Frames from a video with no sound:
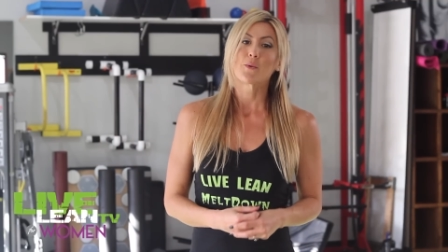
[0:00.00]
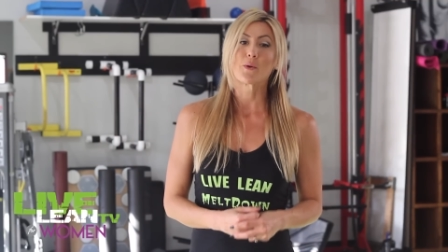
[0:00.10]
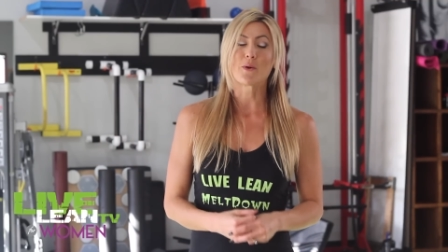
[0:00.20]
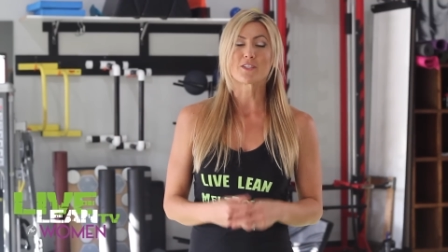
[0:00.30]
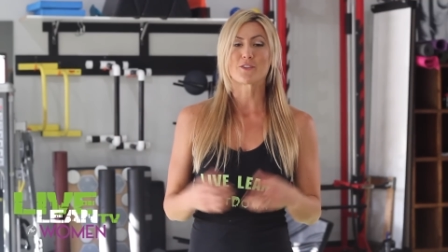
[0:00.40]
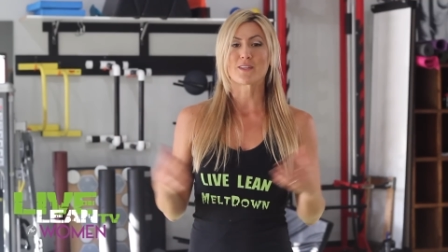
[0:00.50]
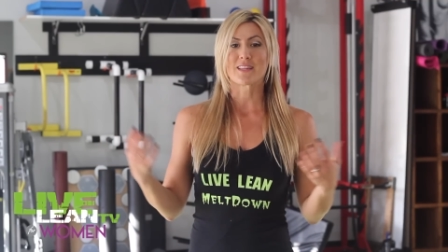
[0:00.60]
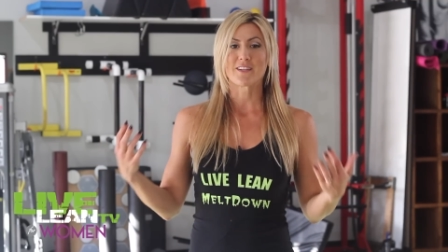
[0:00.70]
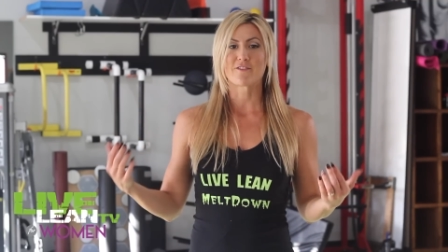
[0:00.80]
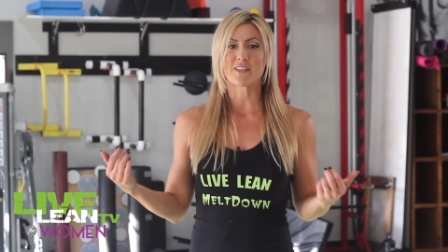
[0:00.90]
We want you to
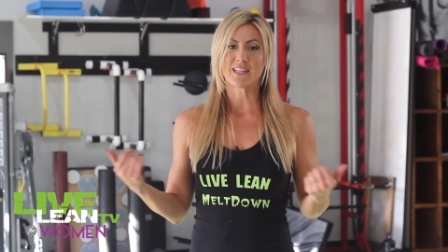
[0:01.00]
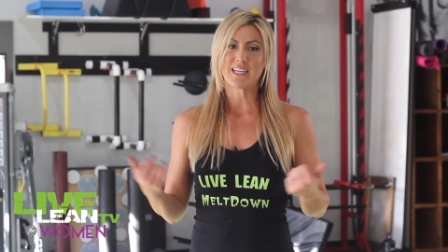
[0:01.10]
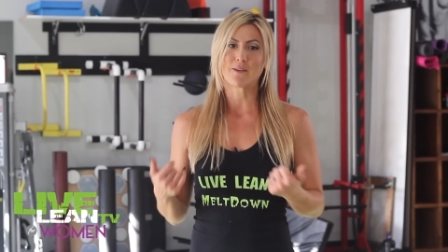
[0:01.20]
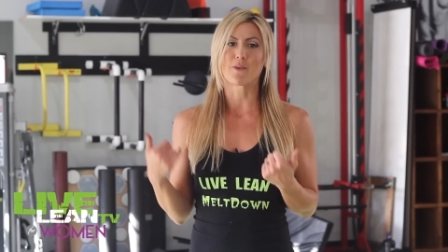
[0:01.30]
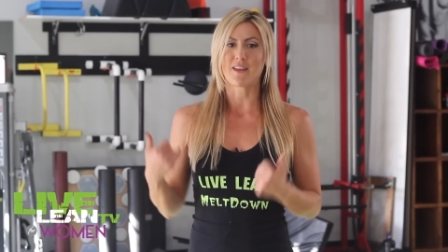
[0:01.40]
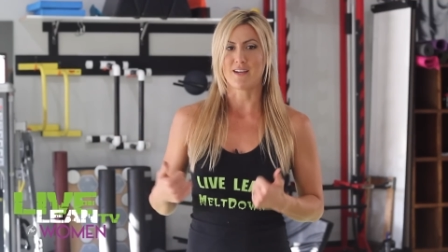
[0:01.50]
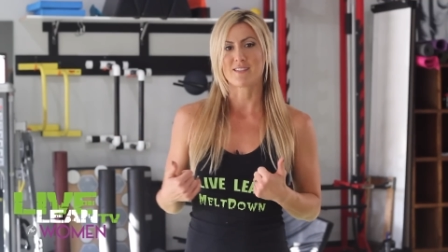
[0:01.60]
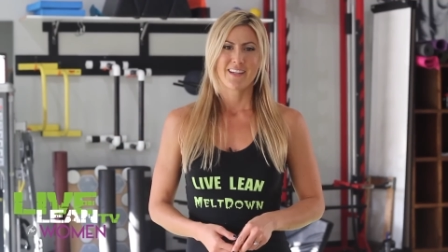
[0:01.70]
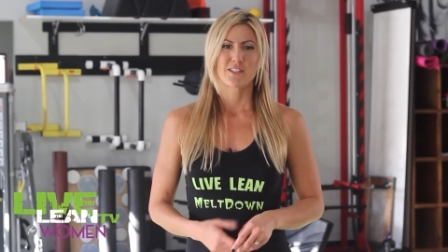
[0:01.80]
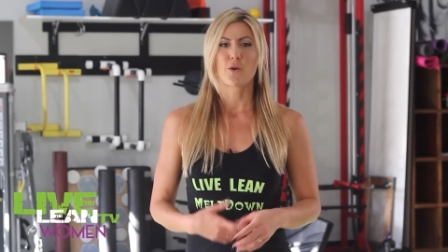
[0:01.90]
live lean with
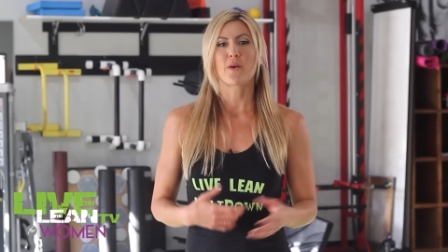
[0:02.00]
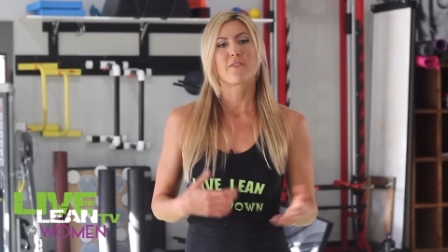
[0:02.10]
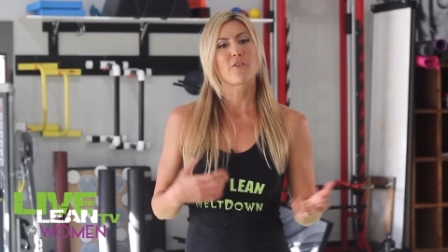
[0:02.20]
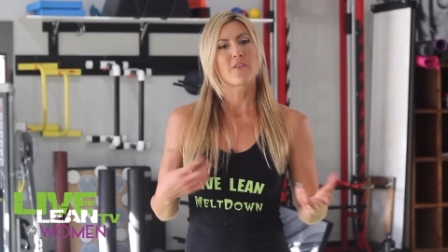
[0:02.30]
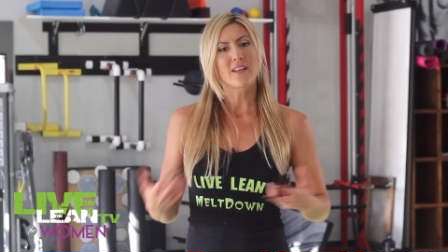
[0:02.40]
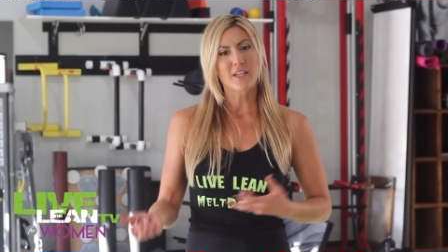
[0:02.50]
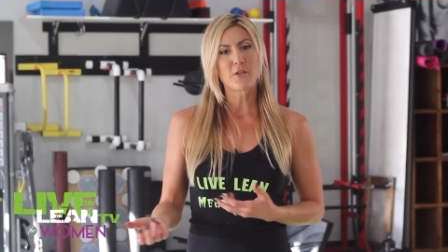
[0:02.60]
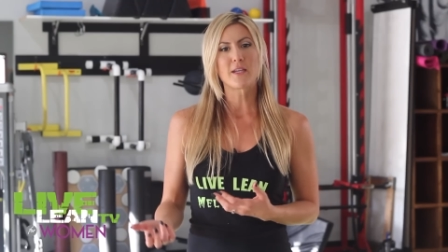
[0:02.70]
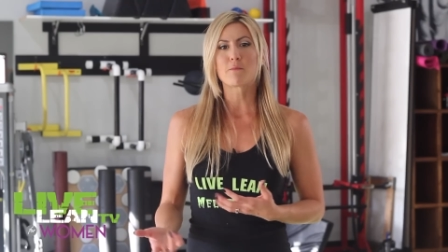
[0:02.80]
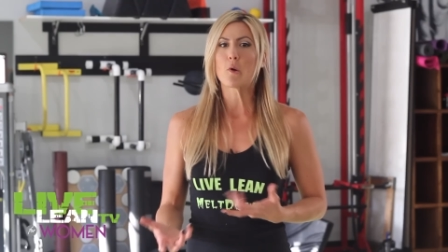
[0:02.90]
us. So if you feel like
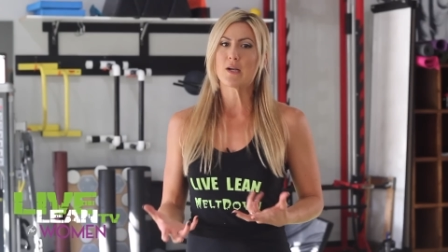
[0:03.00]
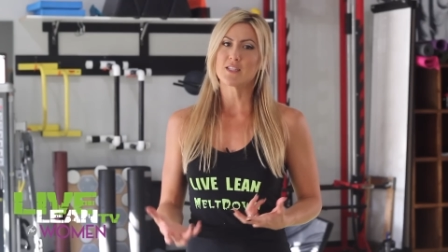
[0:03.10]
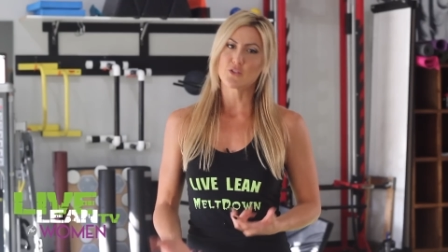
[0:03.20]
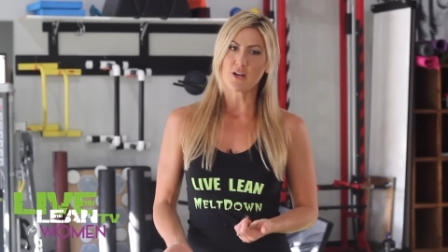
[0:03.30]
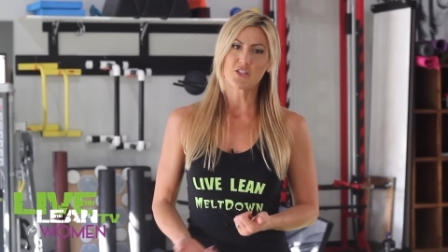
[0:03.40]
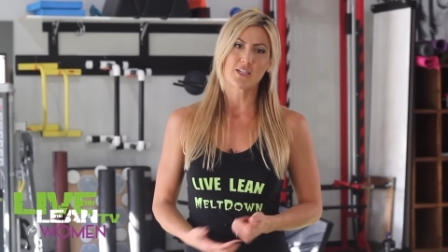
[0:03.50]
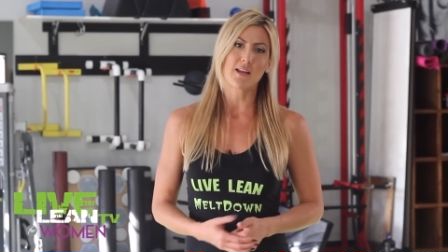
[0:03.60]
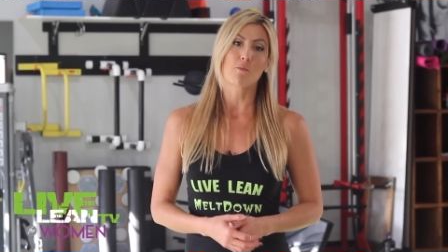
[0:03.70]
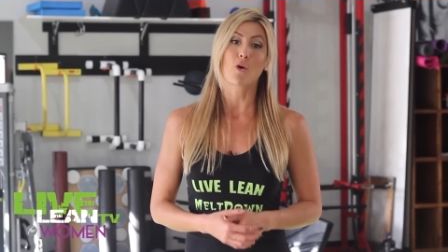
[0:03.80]
you need more instruction and